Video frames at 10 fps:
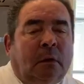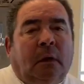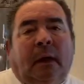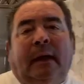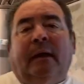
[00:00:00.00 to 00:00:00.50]

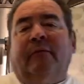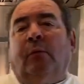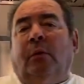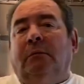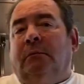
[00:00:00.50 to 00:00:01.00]
Hey
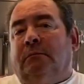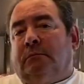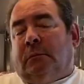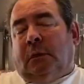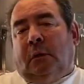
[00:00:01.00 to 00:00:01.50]
everyone,
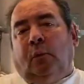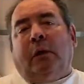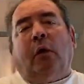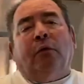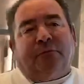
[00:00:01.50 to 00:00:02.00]
we're
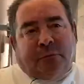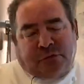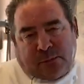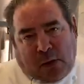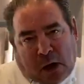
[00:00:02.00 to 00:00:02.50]
going through
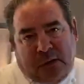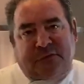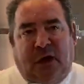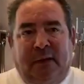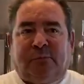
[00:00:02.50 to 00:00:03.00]
some hard
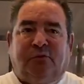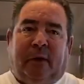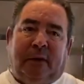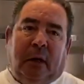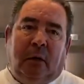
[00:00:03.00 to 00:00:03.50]
times right
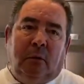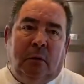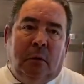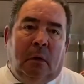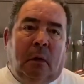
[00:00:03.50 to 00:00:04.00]
now.
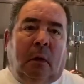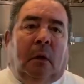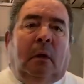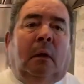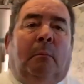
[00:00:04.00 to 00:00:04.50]

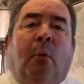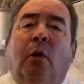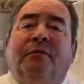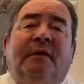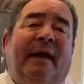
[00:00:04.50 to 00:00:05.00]
More
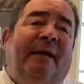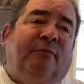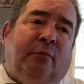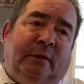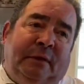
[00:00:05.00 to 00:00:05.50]
than
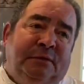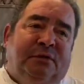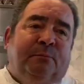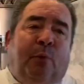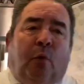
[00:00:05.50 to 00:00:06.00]
ever, it is
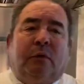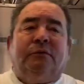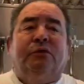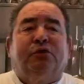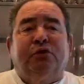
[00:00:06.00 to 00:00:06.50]
important
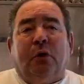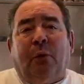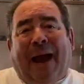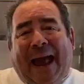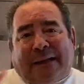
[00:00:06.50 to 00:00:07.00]
to show
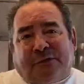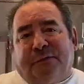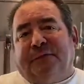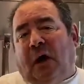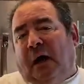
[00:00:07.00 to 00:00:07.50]
acts
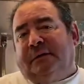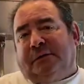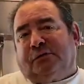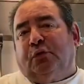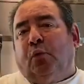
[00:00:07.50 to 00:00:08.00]
of
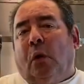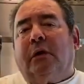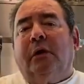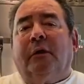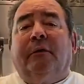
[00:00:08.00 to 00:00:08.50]
kindness to one
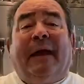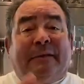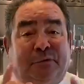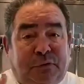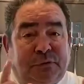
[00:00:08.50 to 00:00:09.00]
another and
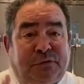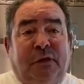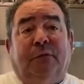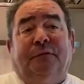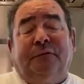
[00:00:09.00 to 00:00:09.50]
to
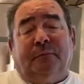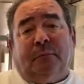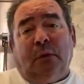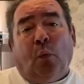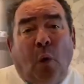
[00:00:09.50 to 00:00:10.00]
yourself.
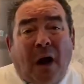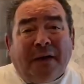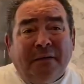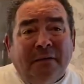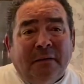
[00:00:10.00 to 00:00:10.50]

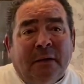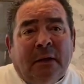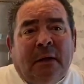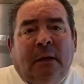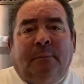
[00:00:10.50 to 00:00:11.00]
Why?
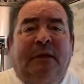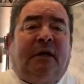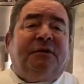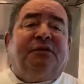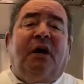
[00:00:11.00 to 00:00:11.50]

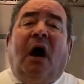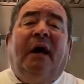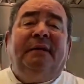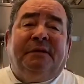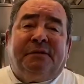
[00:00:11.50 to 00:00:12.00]
Because
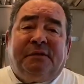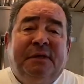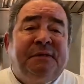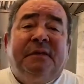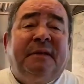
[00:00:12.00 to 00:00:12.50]
kindness
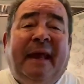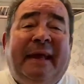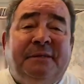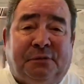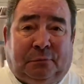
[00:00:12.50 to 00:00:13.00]
isn't
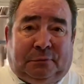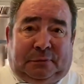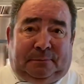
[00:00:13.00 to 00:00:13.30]
canceled.